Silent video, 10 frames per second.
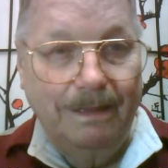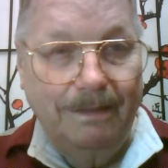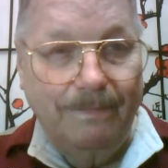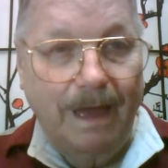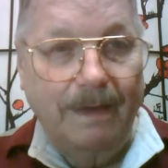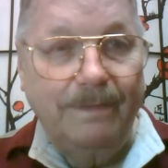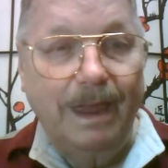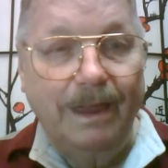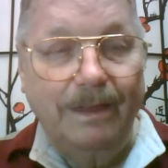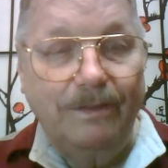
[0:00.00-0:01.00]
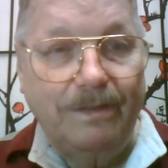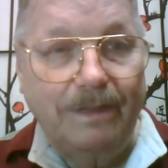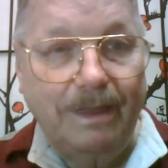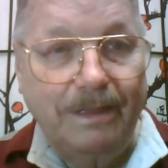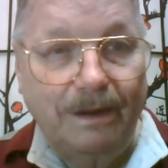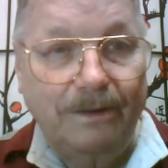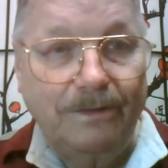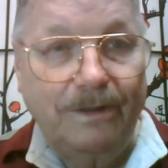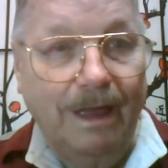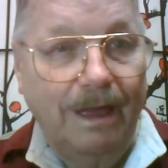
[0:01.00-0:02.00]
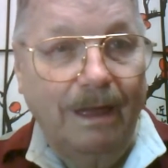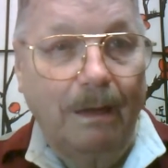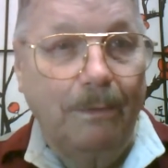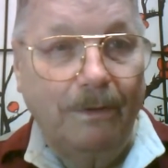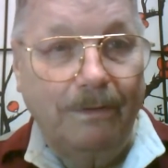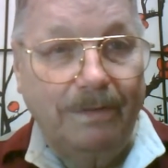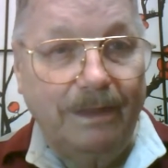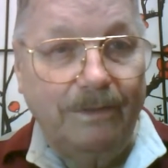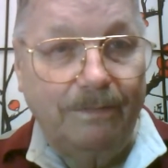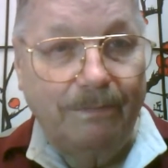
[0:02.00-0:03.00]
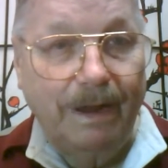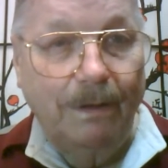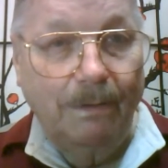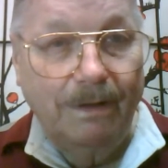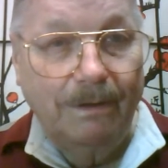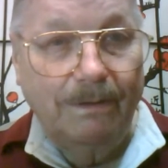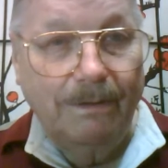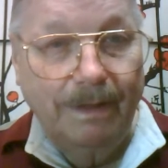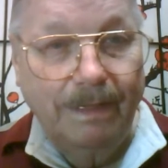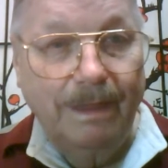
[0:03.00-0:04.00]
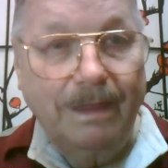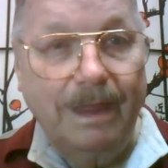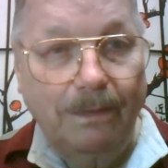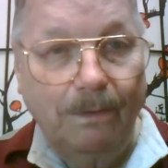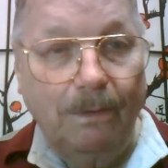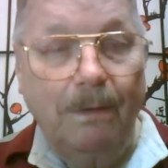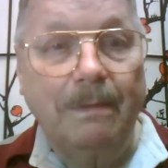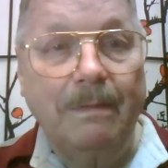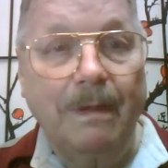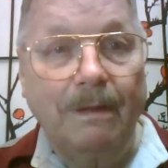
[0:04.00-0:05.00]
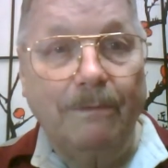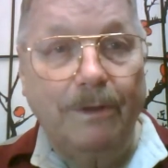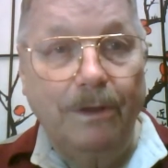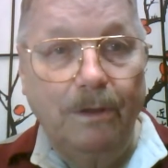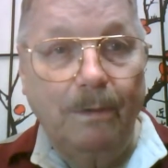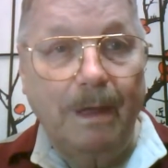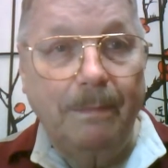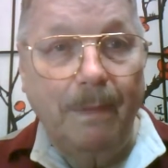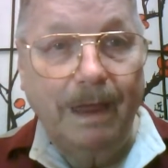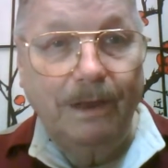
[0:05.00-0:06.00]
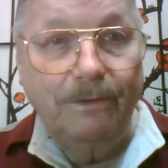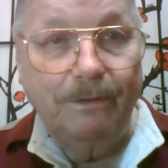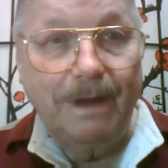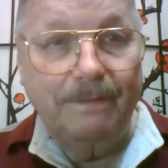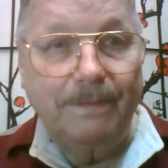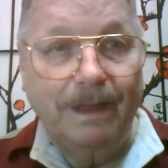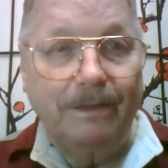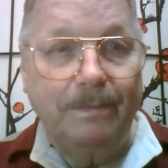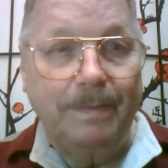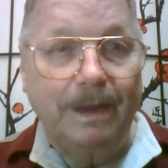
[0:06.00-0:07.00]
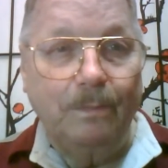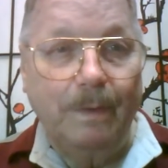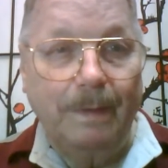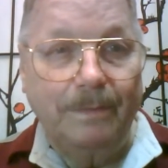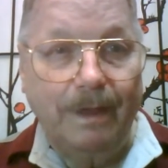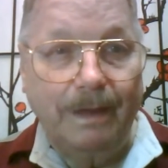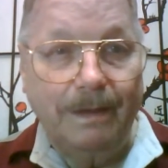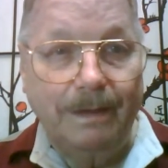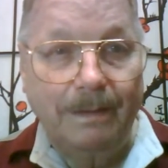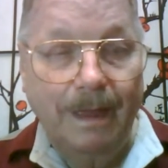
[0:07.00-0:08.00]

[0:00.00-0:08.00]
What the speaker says: 5 days that there's a book that's free on Kindle for you at my Angel Raphael Speaks website.